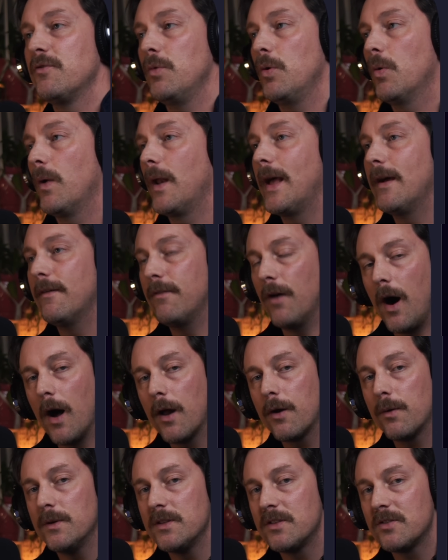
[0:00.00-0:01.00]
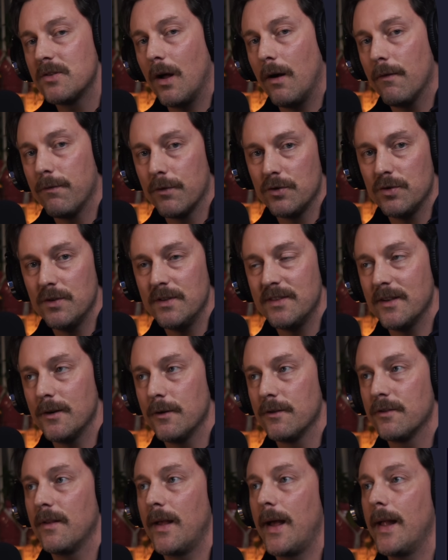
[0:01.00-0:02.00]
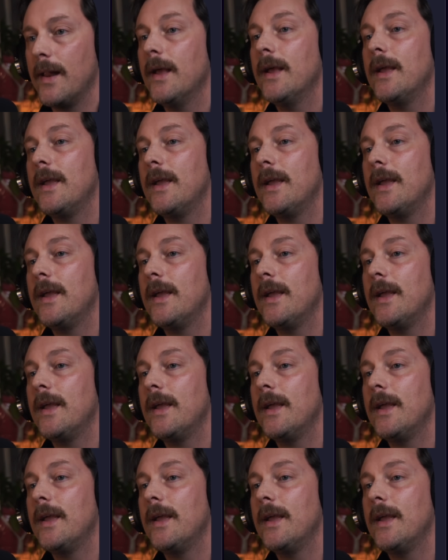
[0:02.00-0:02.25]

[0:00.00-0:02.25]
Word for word: We want to have auto install for Tree-sitter so that